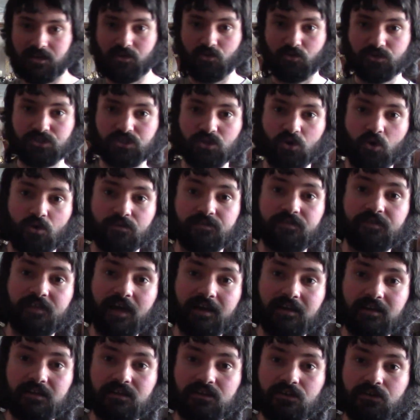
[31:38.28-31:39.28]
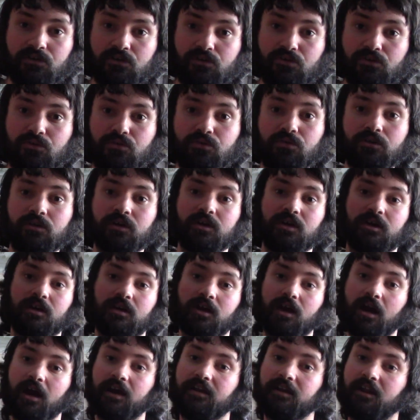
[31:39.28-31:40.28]
your sword, thank you.
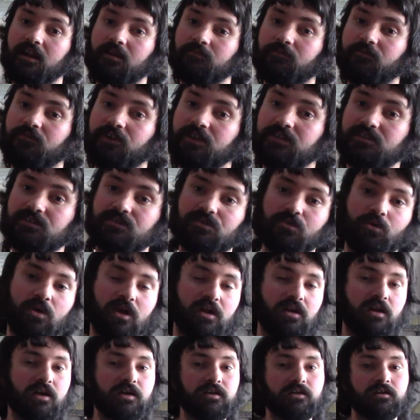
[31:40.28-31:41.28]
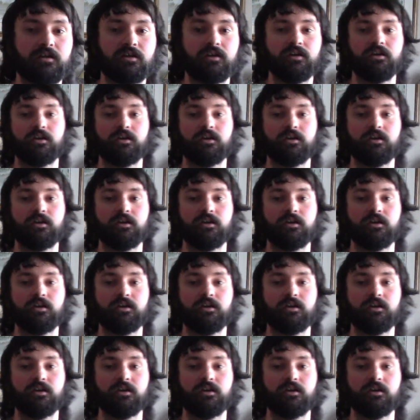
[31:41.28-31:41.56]
And then I'm free to do what I like.